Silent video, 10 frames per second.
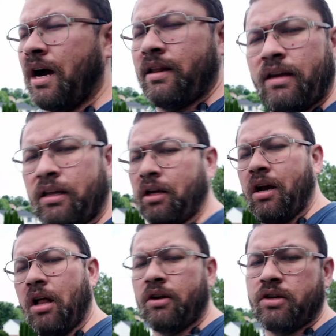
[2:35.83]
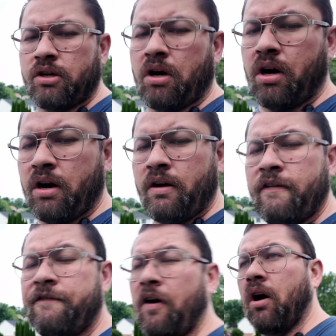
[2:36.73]
I think the colors are
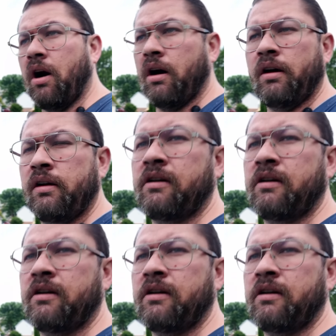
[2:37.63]
far,